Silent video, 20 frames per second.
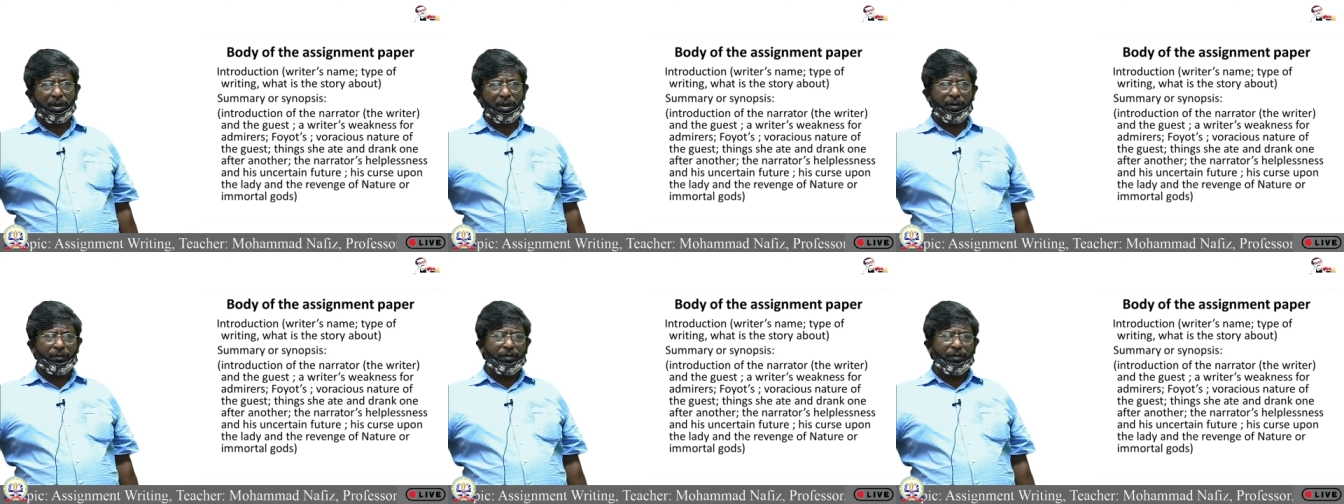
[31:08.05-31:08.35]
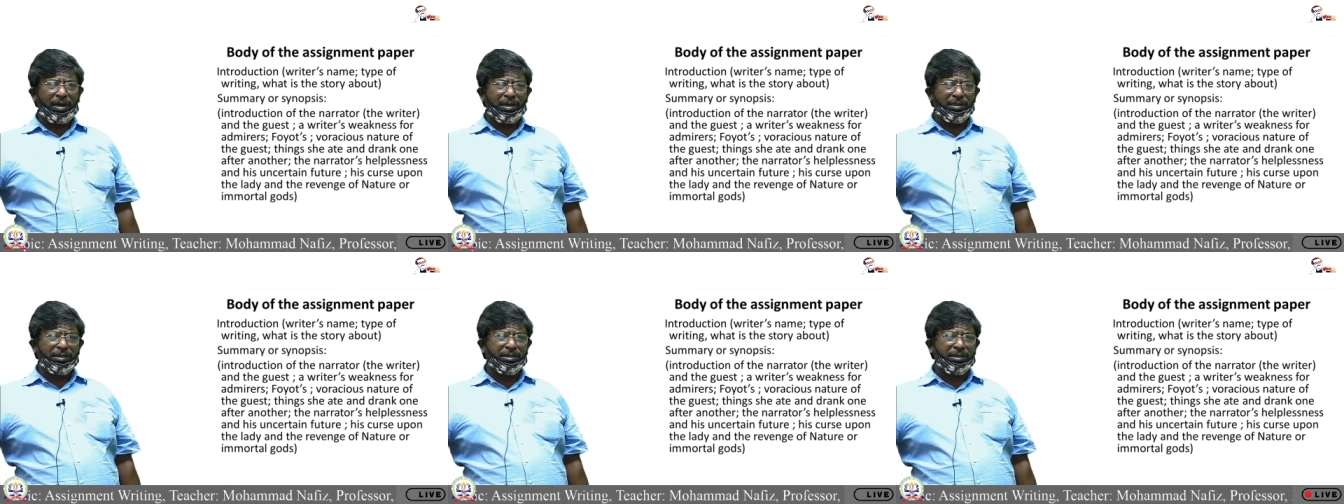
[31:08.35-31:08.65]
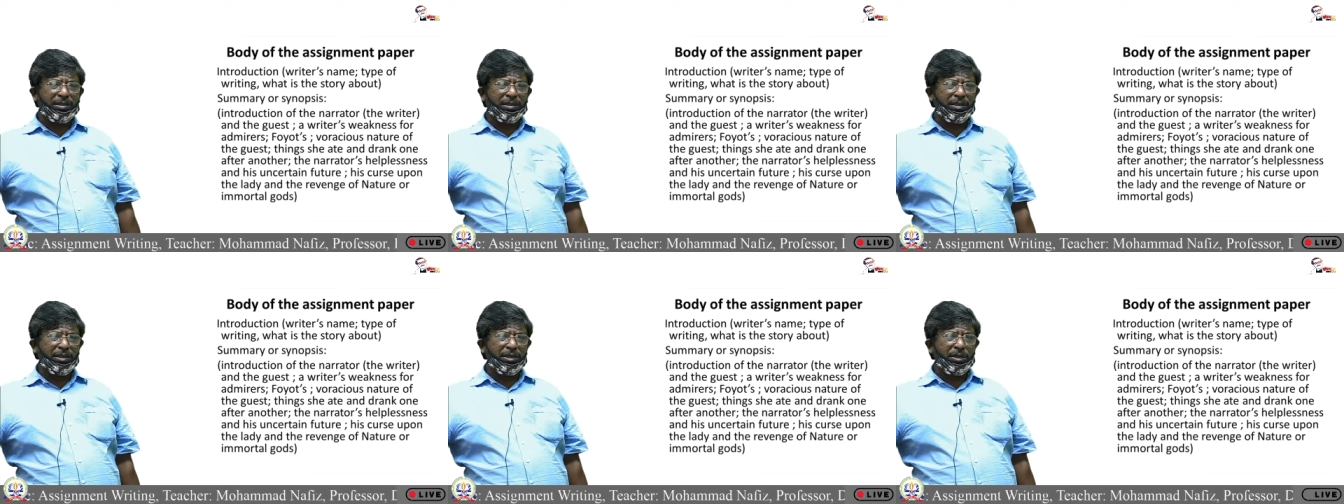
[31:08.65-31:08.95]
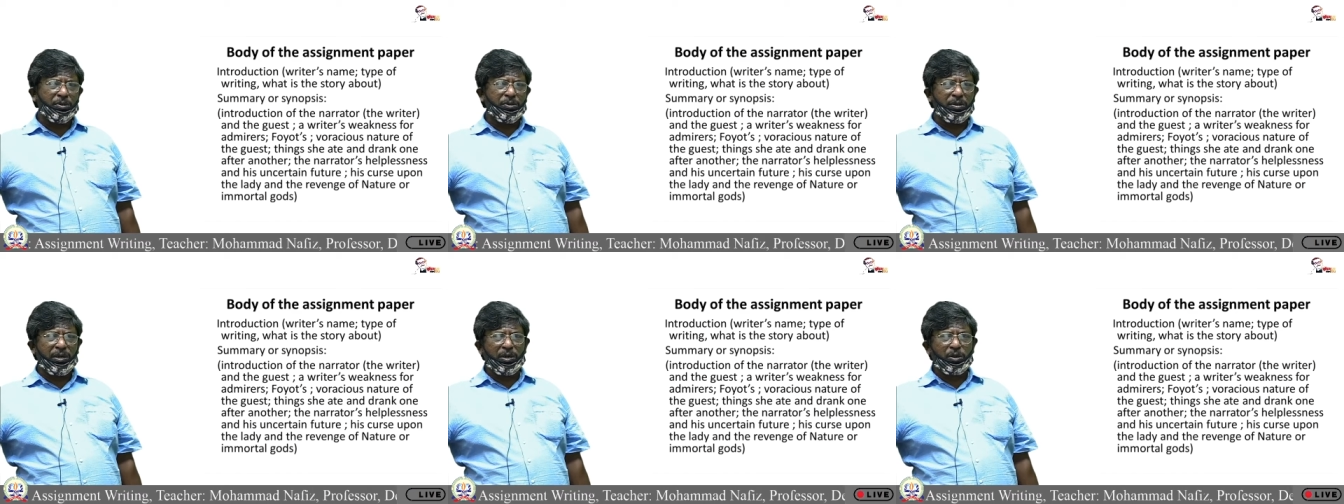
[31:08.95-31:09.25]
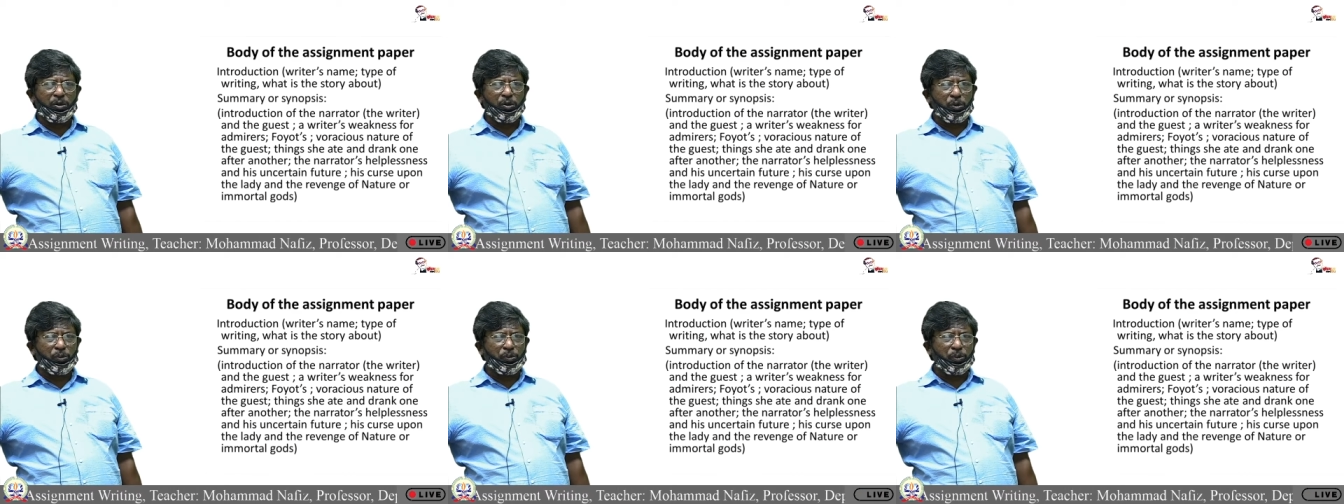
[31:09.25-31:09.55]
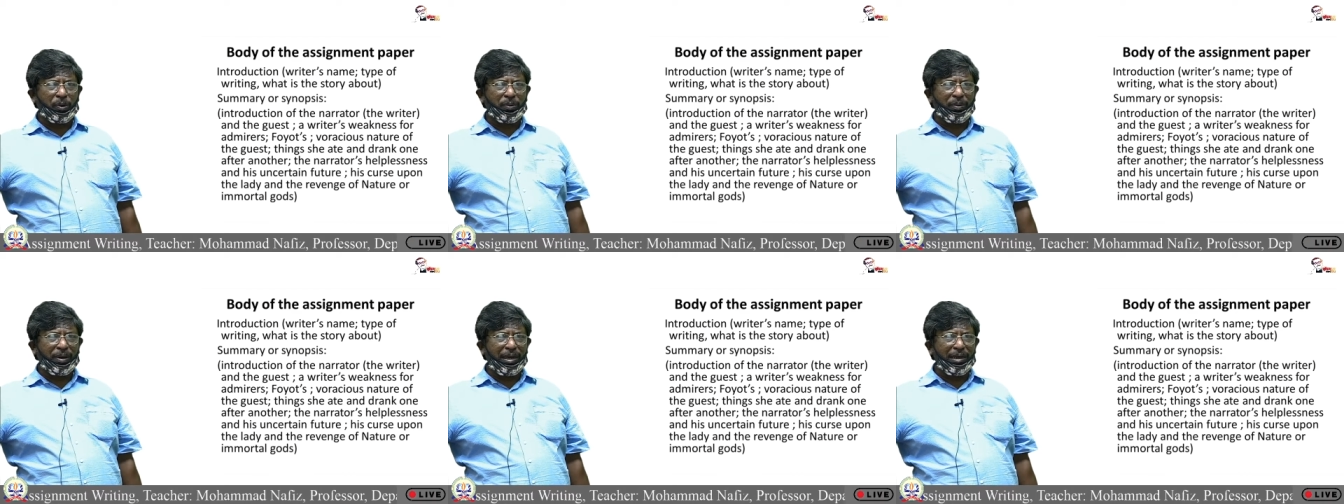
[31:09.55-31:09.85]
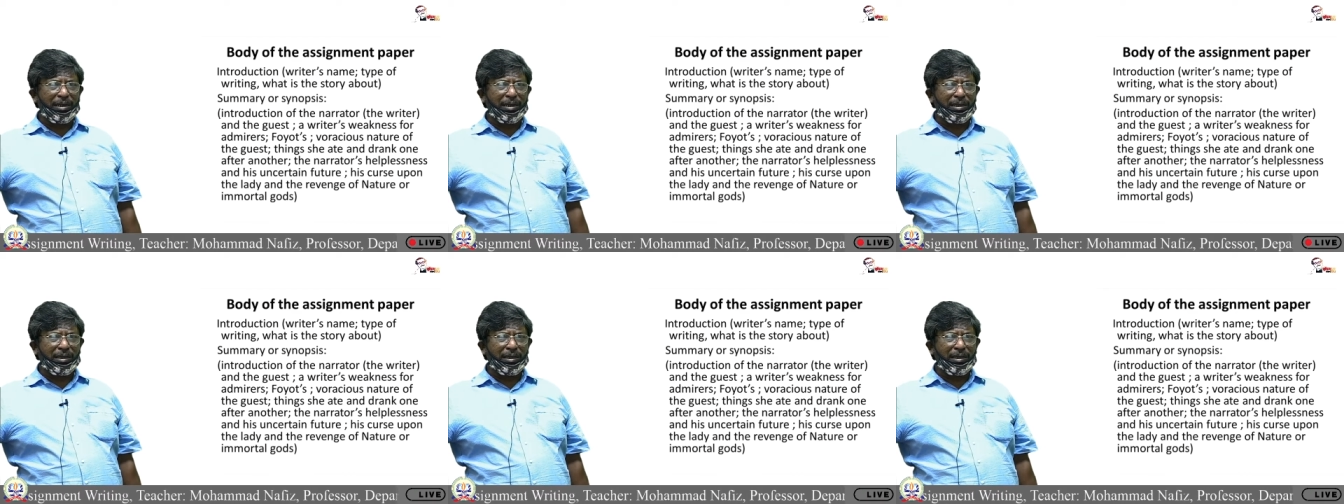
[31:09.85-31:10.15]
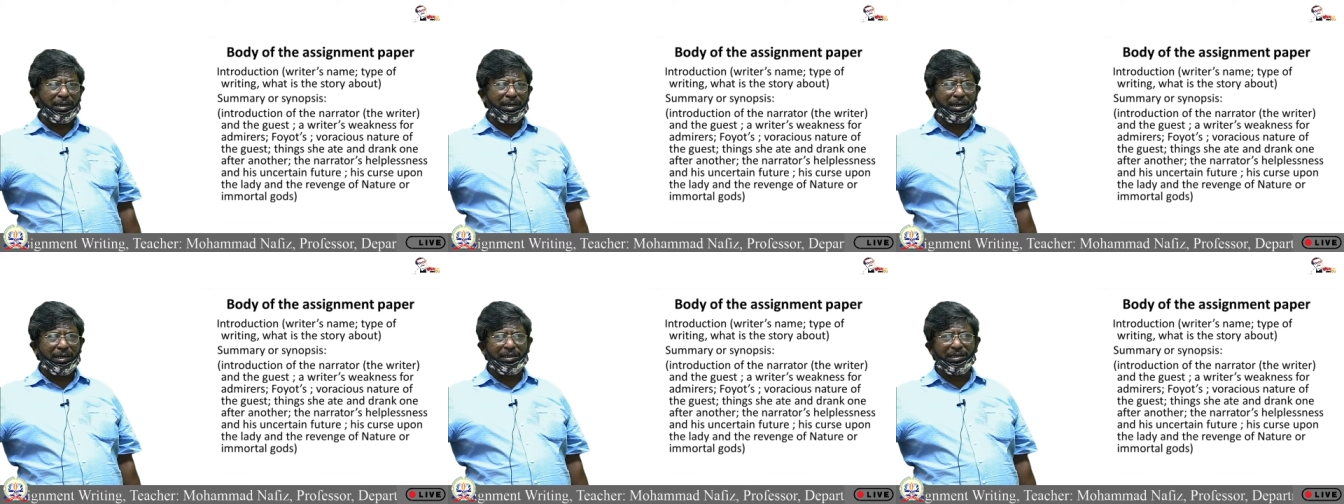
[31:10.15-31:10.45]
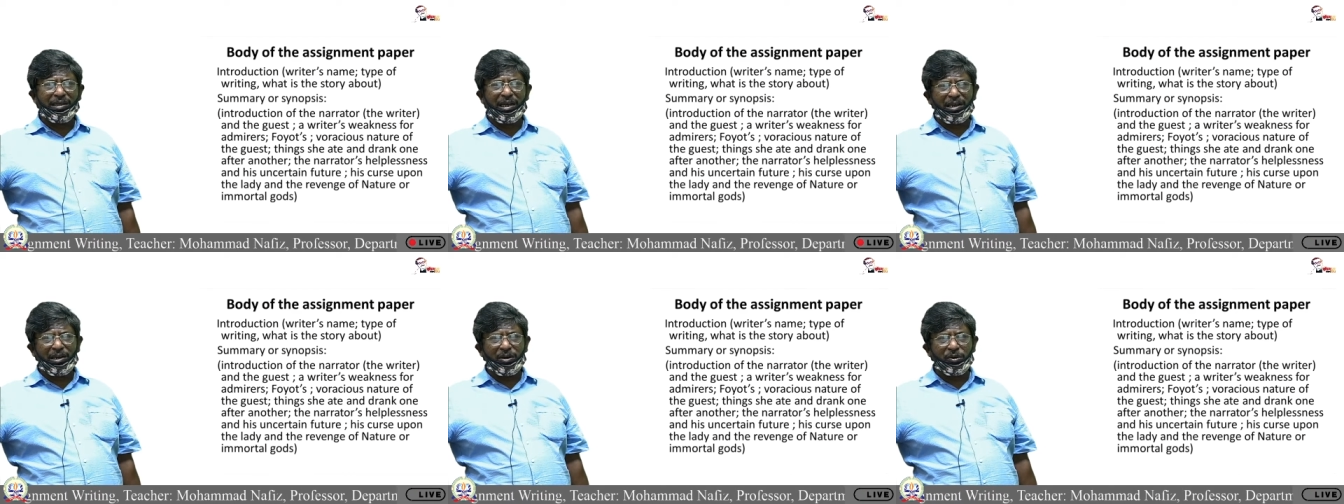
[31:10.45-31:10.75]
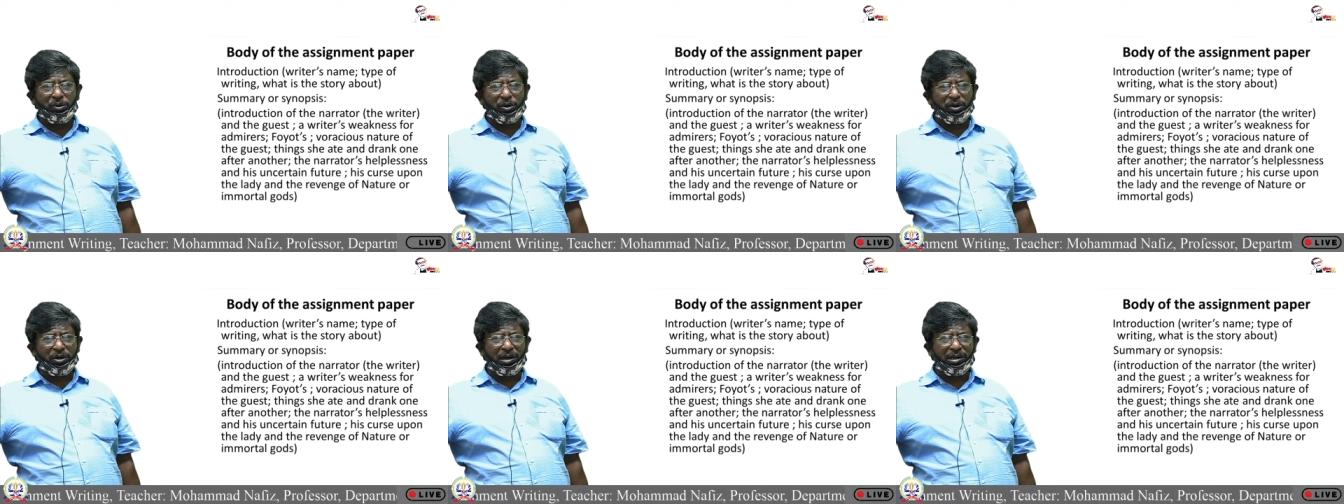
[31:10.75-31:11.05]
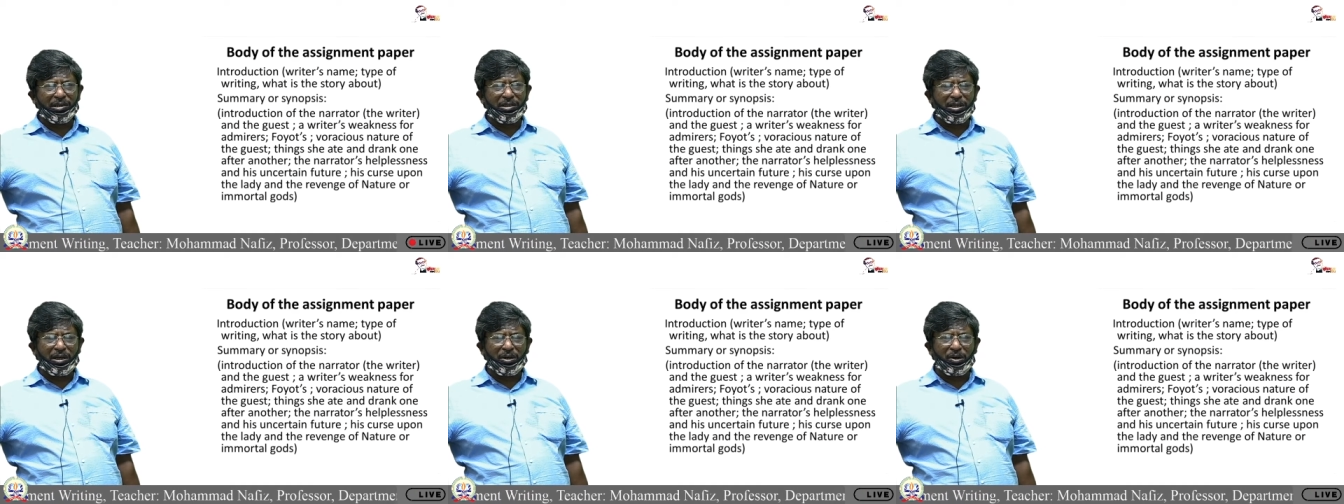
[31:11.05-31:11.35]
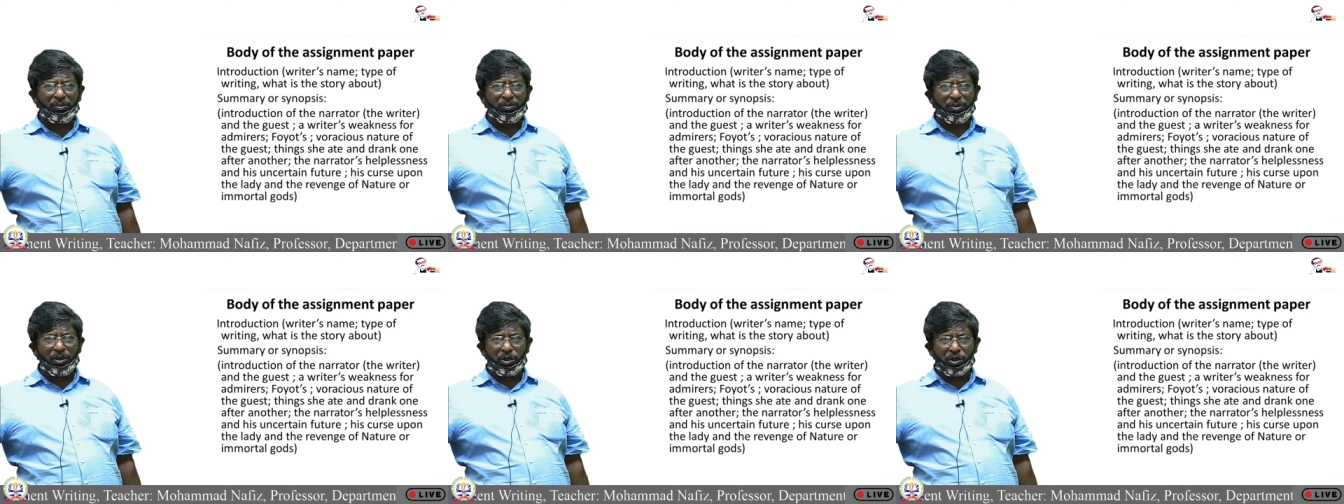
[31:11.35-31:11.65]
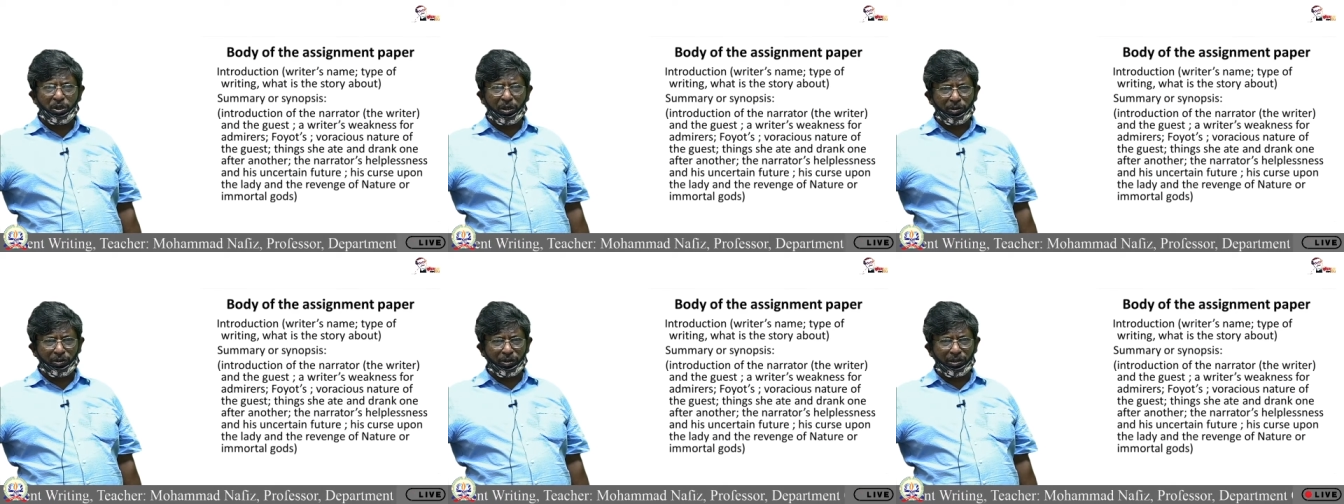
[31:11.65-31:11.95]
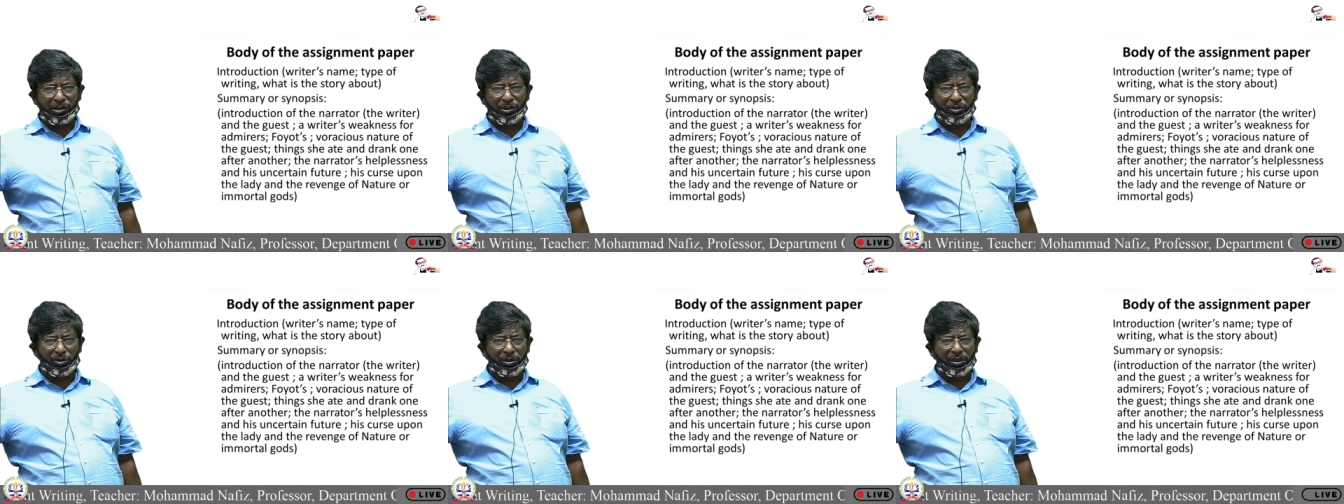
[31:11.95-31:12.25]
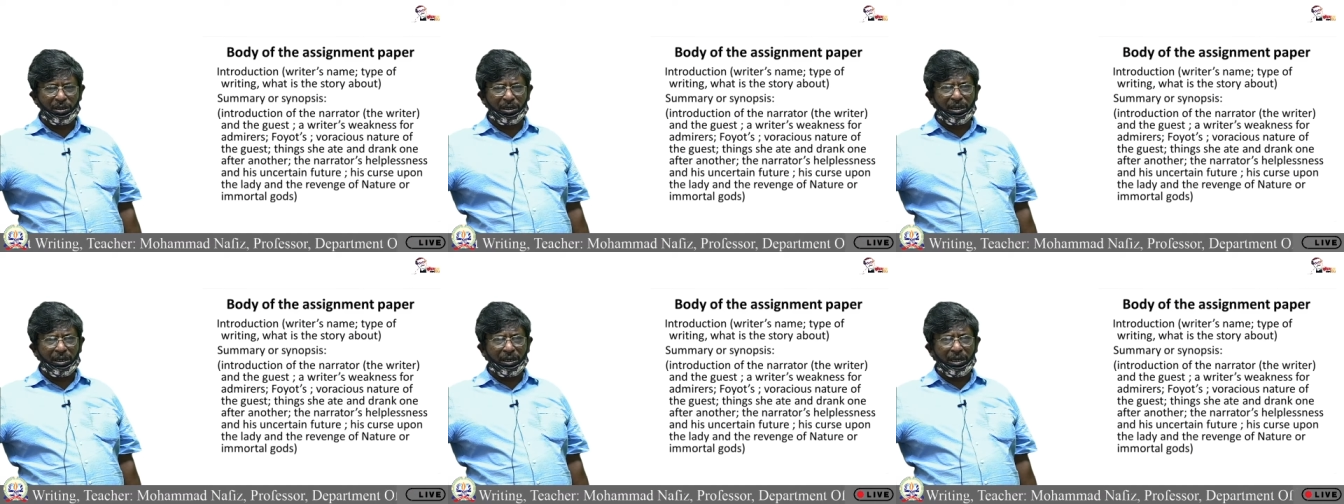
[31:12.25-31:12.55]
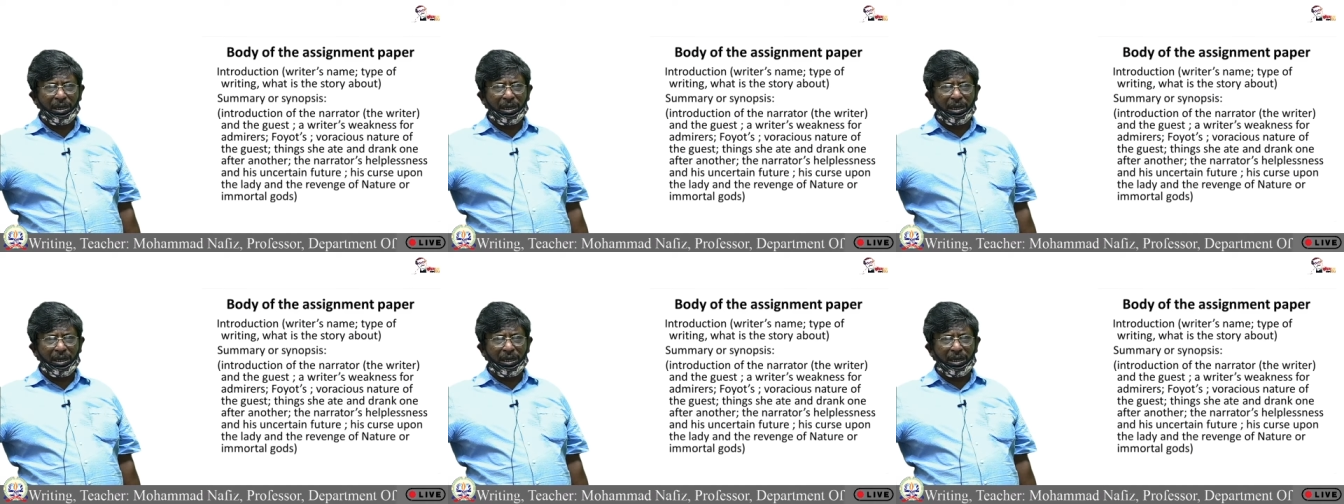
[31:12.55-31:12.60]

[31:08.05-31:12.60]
First, you need to provide the introduction of the short story,